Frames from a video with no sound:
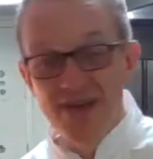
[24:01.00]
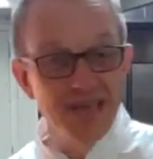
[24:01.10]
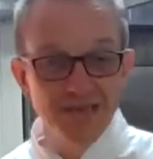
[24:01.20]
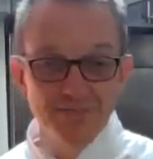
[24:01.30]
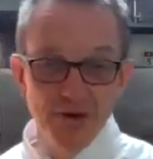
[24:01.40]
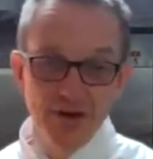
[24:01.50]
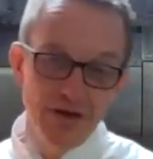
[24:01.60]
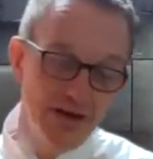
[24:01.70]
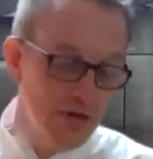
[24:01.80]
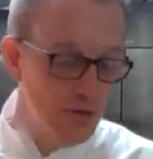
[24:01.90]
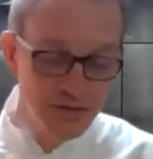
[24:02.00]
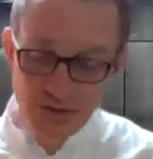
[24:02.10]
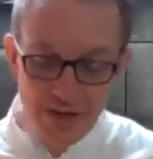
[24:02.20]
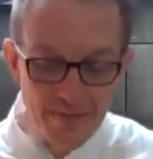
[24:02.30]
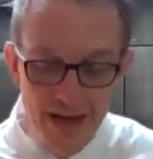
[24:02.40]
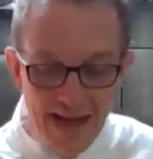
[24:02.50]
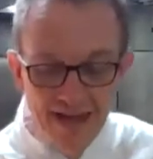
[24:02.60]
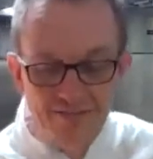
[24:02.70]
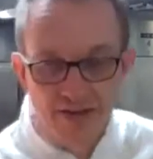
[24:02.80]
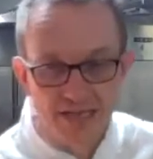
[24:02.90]
Venison burger, also, I
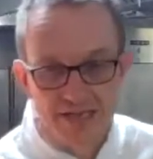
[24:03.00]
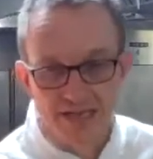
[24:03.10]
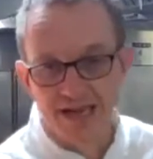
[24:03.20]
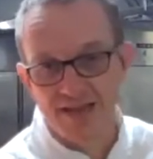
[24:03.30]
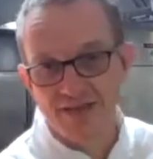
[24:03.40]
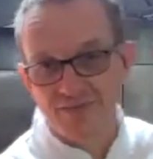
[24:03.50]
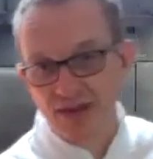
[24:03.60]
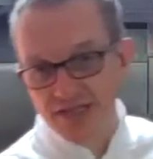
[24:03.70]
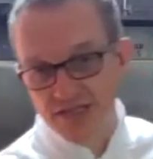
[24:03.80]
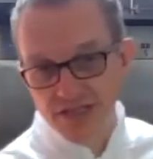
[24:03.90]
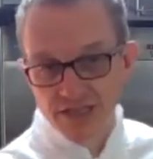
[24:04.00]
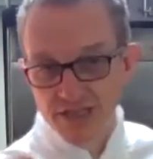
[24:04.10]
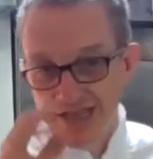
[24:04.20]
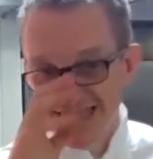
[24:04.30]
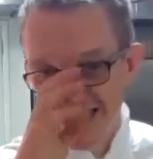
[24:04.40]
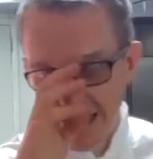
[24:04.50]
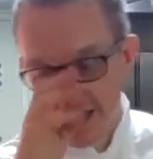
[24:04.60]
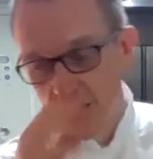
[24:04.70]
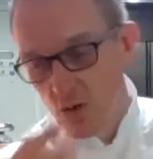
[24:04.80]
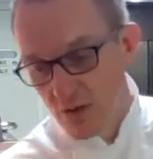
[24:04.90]
love venison, and I think venison and cheese,
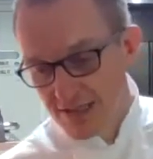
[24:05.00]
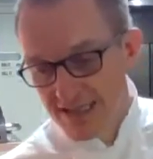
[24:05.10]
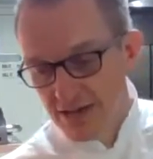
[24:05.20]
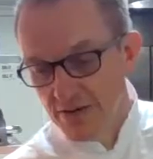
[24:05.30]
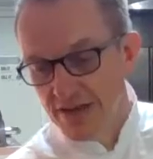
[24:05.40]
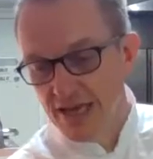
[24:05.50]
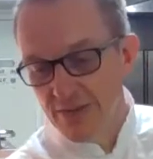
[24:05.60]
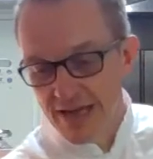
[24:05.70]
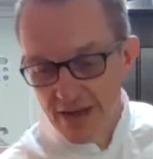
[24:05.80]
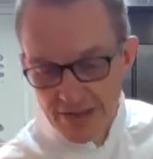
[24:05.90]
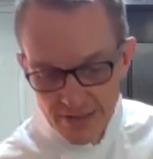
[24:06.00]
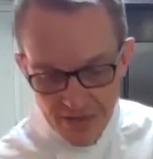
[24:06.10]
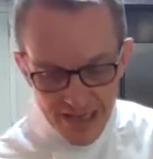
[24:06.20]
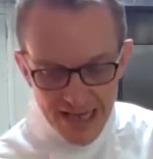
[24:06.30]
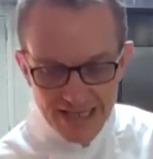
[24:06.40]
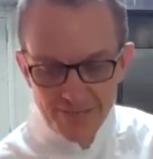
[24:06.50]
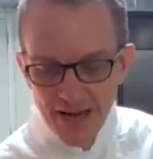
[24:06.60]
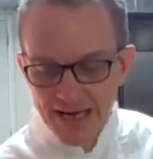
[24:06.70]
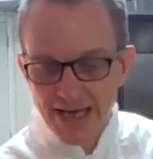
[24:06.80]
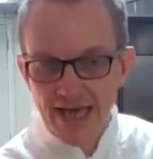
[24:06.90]
once again with quinoa. Quinoa is a really nice
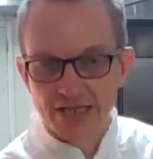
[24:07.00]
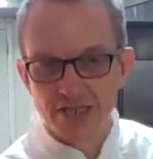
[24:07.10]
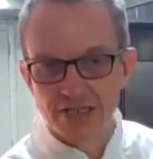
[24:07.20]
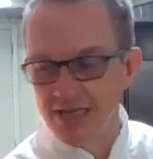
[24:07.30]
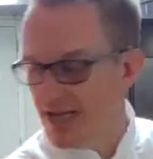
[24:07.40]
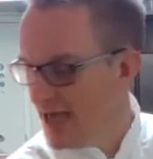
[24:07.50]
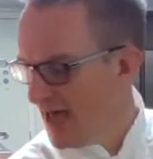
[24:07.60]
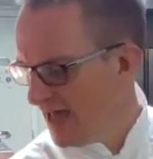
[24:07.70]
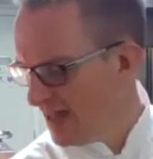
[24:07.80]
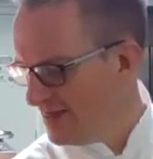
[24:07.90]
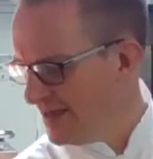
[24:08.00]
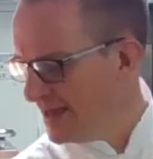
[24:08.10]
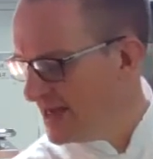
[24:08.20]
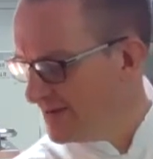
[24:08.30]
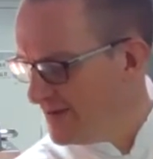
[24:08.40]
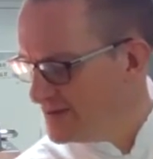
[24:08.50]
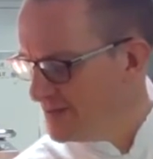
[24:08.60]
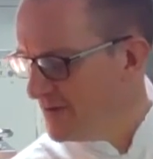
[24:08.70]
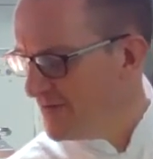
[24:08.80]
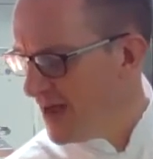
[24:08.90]
binding agent, and I think it kind of gives
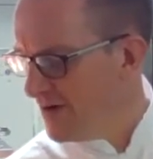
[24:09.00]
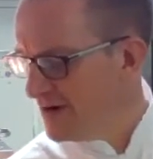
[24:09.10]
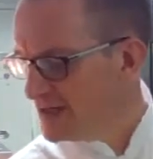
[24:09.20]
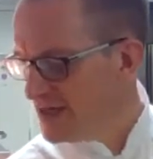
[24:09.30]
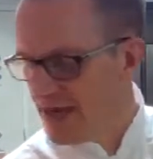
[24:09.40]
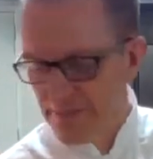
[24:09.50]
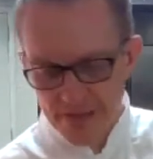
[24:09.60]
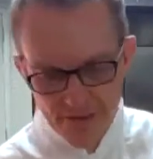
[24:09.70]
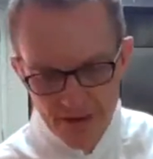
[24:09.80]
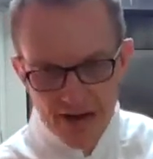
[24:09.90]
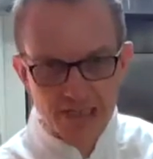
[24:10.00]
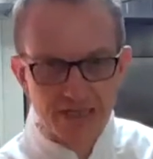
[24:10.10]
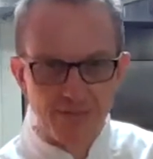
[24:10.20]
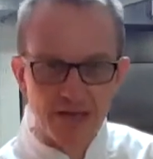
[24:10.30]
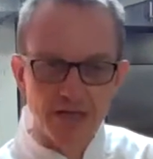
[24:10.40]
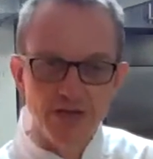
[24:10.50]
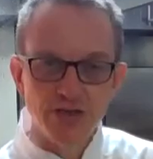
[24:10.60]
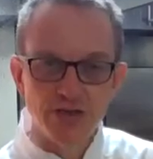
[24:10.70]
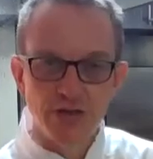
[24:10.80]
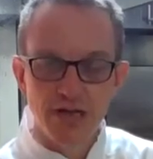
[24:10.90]
a bit of character, a bit of a crunch, something
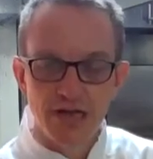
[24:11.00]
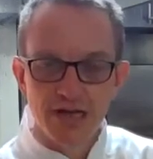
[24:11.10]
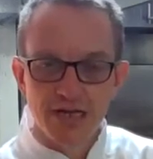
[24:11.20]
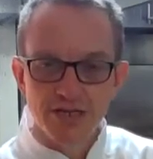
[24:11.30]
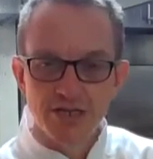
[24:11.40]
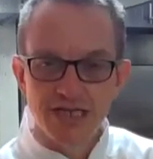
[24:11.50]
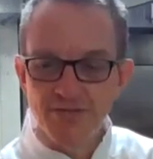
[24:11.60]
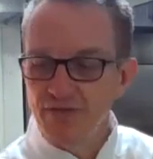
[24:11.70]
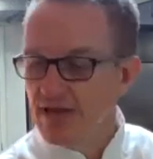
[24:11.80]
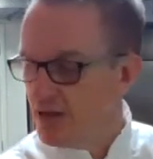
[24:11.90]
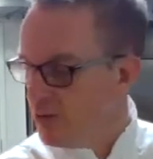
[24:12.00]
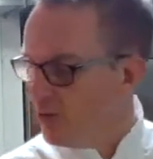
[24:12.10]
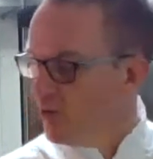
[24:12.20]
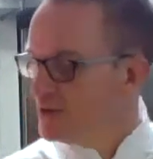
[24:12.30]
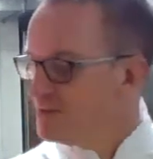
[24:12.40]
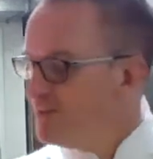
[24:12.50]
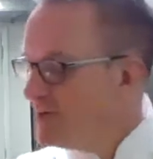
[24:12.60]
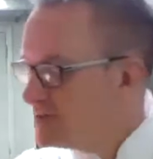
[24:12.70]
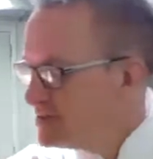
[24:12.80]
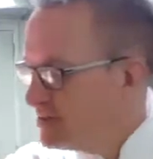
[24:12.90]
unusual. So definitely all those
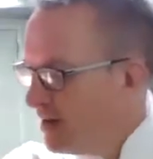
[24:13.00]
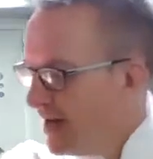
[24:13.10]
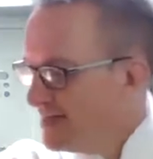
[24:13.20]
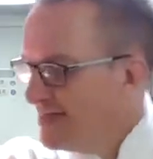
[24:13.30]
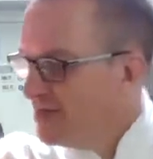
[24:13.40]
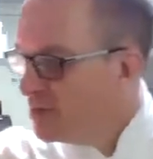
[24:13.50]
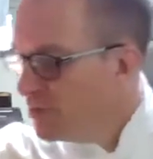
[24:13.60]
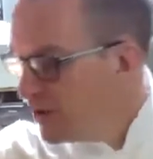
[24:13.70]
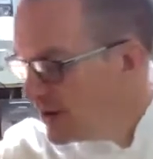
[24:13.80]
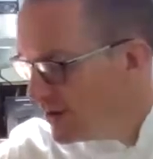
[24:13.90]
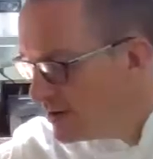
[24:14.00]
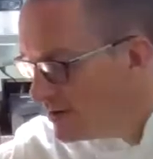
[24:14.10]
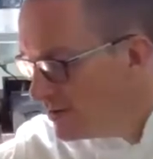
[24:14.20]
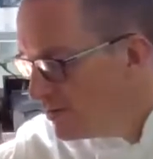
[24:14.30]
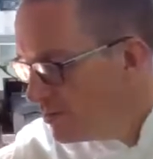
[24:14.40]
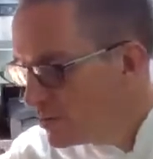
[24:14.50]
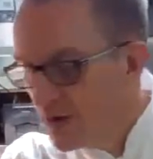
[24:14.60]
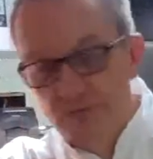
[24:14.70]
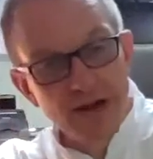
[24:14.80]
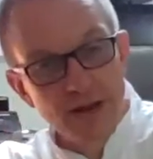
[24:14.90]
meats, I think would work
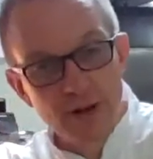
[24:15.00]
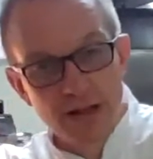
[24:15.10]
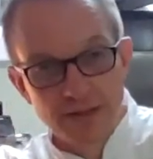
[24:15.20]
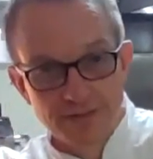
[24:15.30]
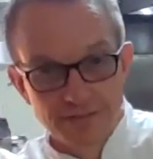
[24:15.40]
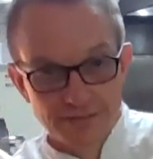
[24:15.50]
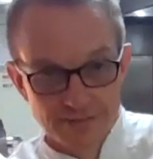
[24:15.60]
very well.